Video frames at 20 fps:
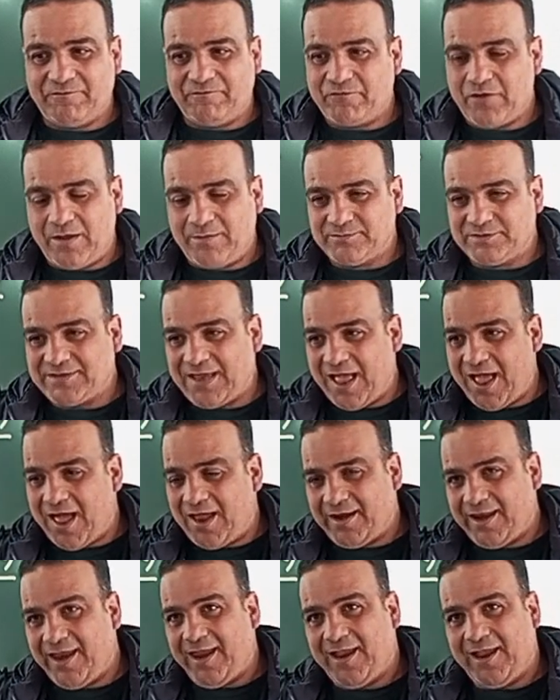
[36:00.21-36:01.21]
from
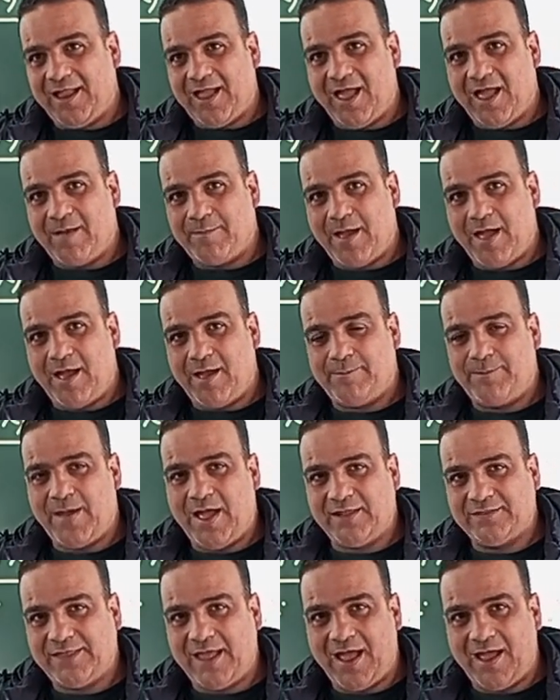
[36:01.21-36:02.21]
sa, re, ga, ma,
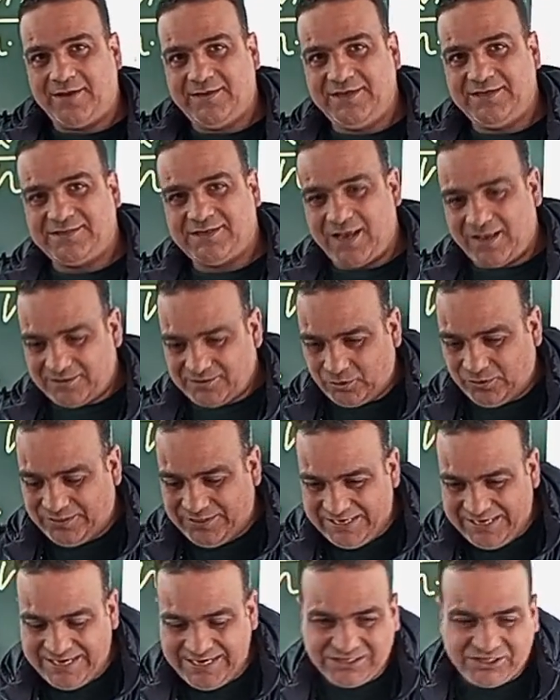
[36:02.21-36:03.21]
pa, da, ni, sa. So
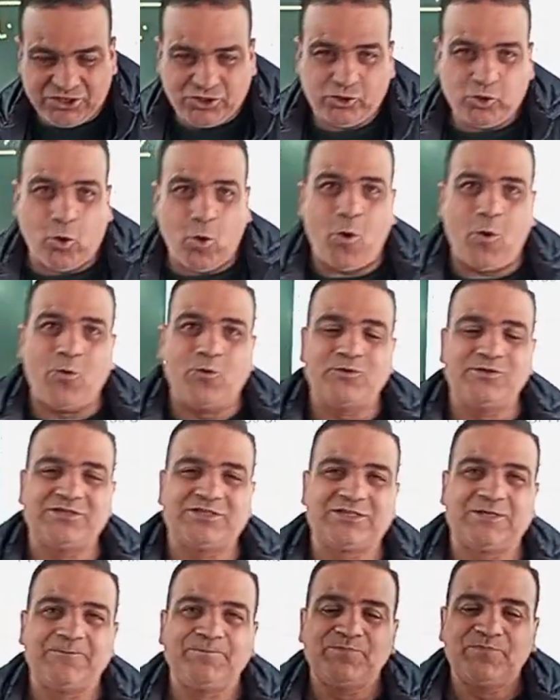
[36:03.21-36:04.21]
these
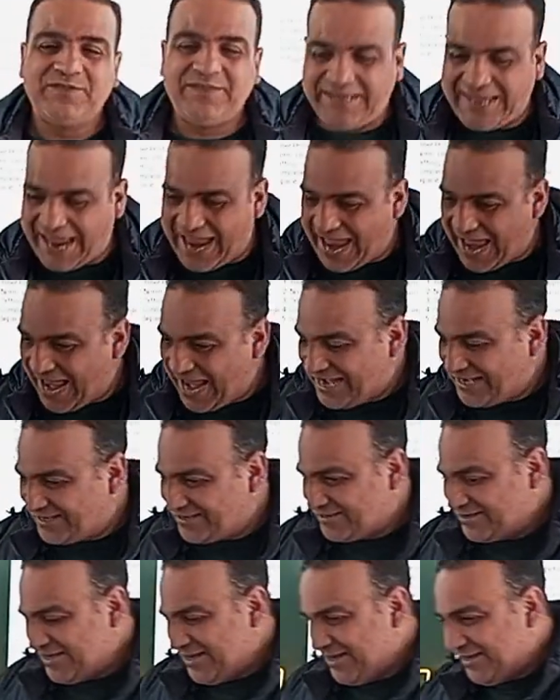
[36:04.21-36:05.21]
tones
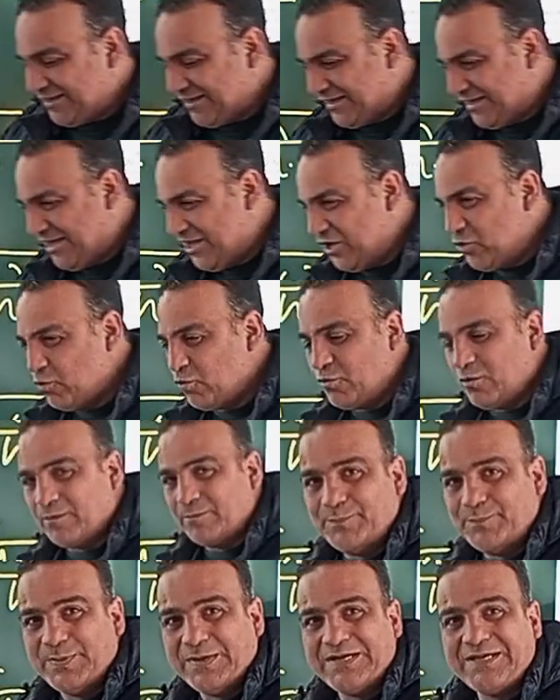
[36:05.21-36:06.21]
can give
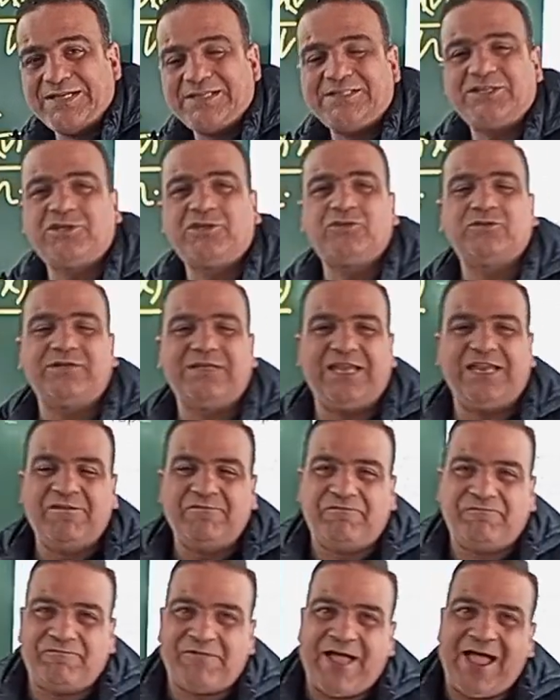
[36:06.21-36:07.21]
birth to
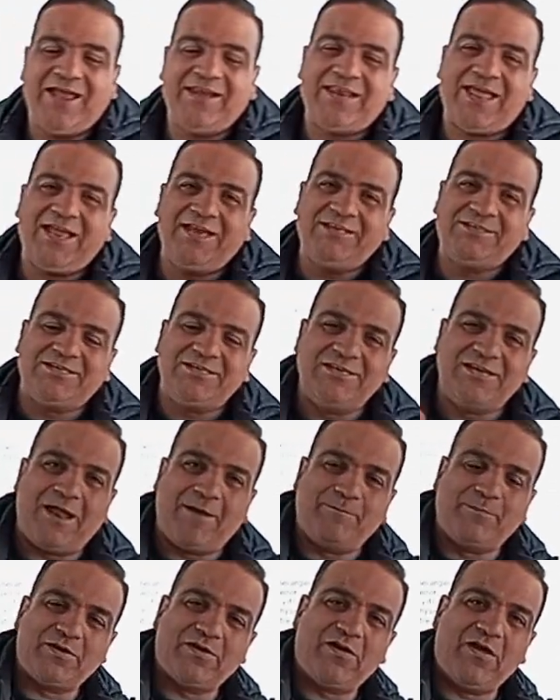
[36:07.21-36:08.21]
infinite
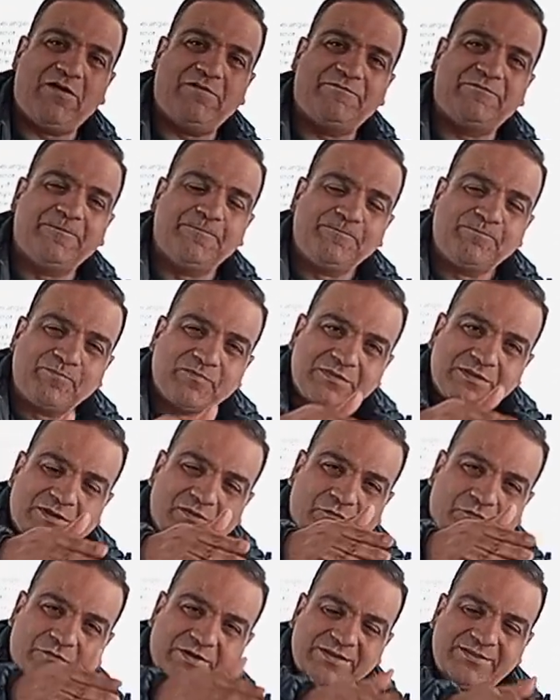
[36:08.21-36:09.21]
number of
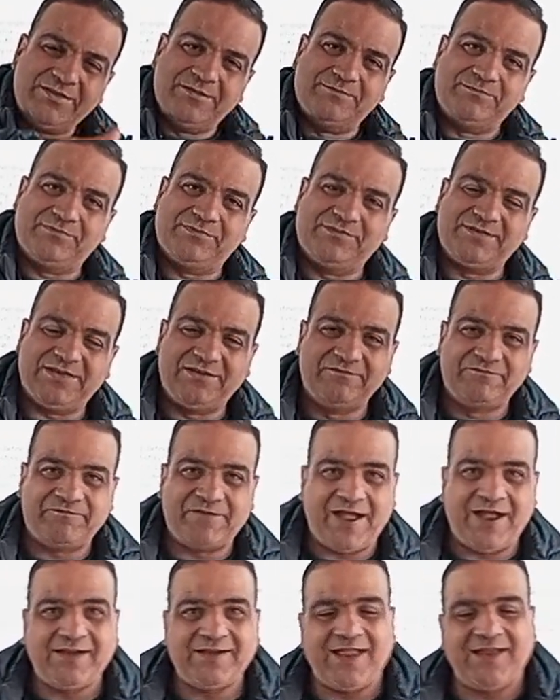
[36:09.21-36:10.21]
rhythms,
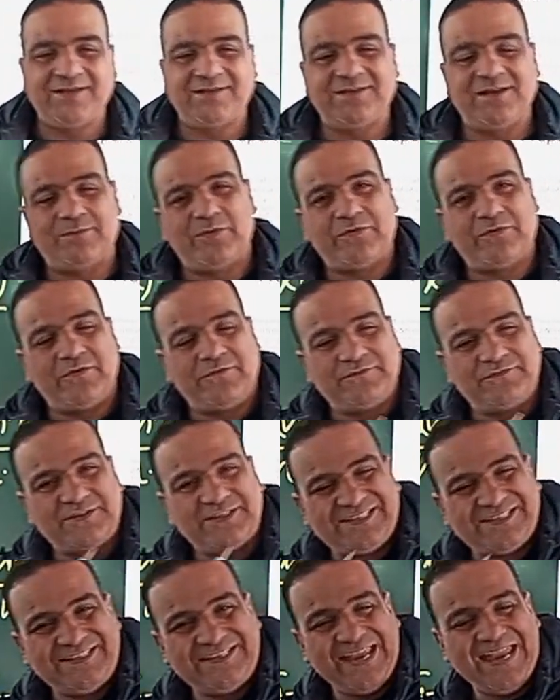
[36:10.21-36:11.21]
infinite number of
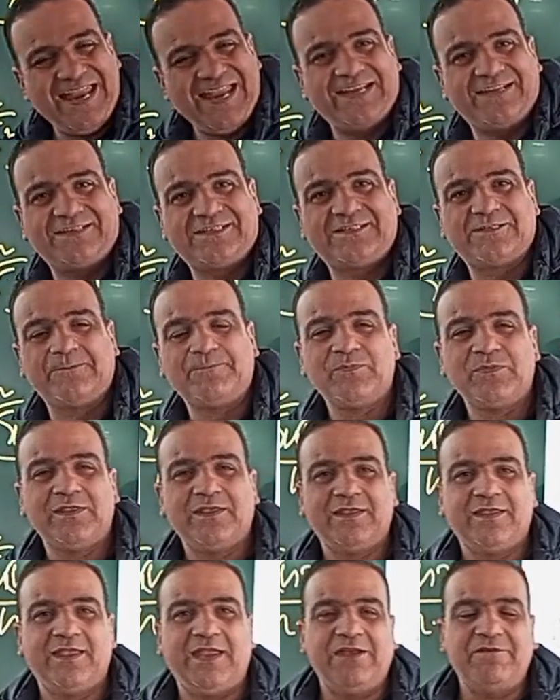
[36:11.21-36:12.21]
states,
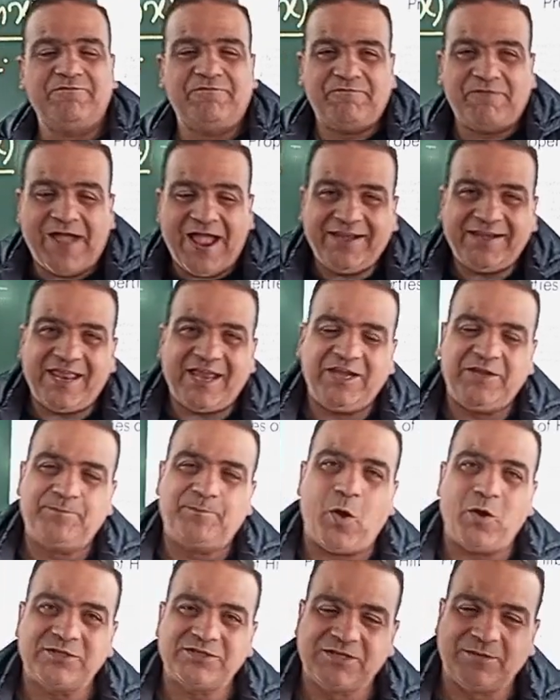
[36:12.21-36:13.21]

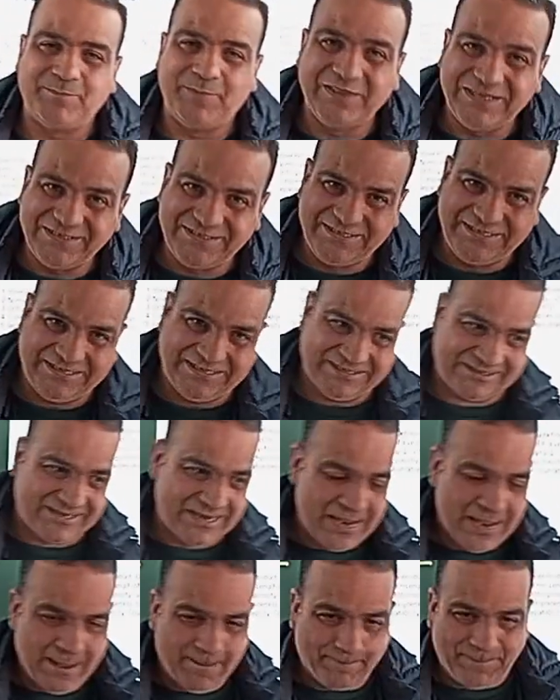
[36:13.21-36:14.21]
infinite
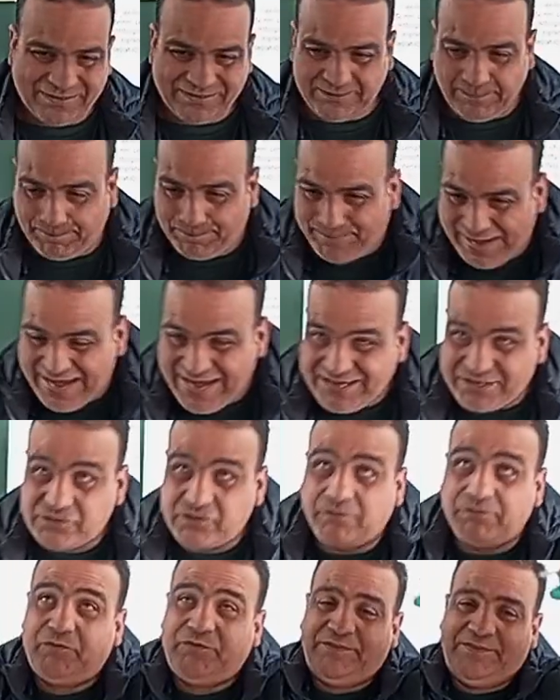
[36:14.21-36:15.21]
possibilities. But the
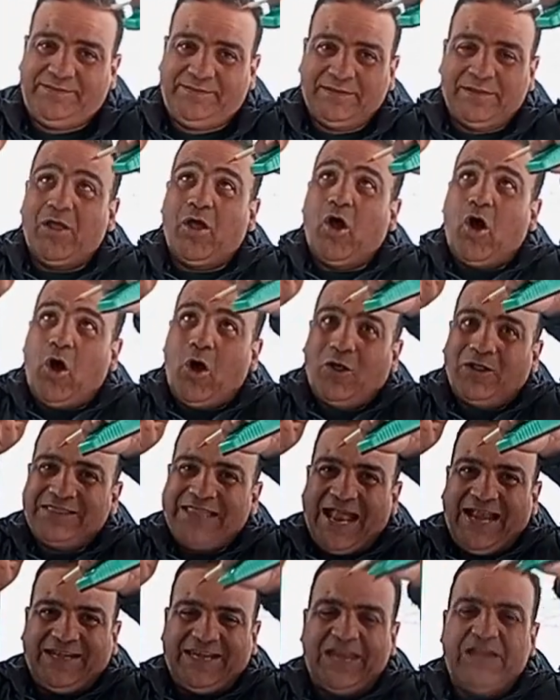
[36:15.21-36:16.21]
base of
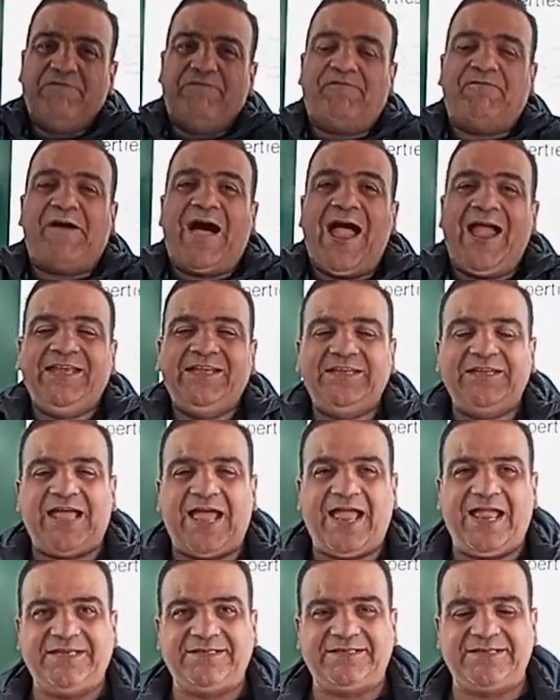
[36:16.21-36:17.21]
all that
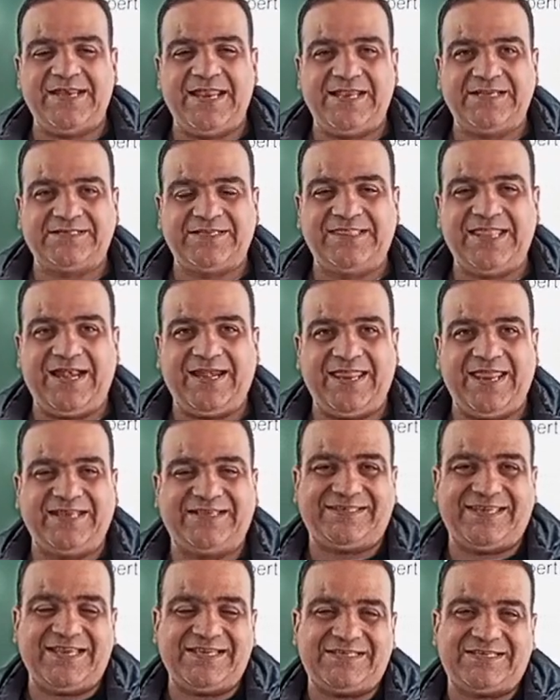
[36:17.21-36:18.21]
infiniteness that
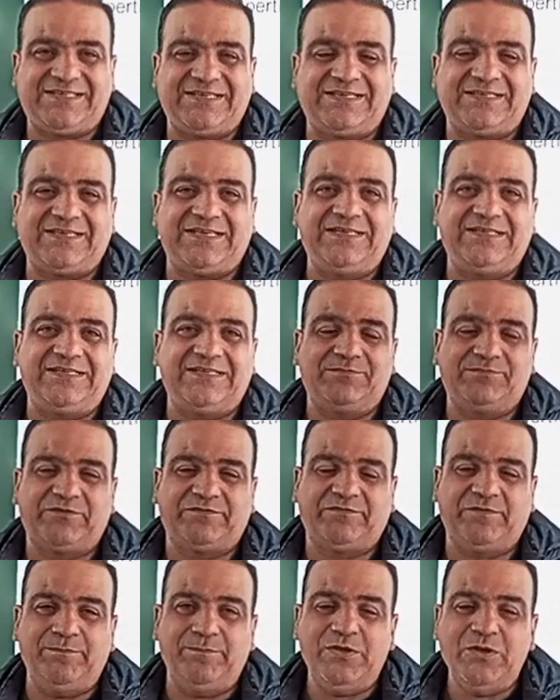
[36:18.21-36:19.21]
exists in terms
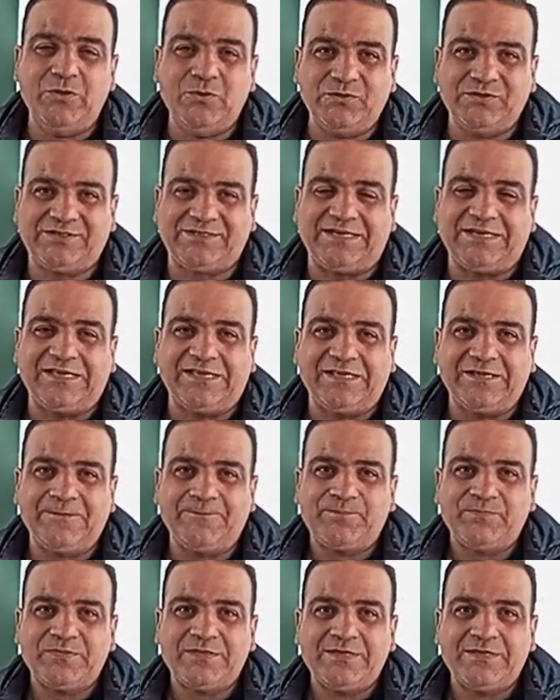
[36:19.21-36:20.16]
of the music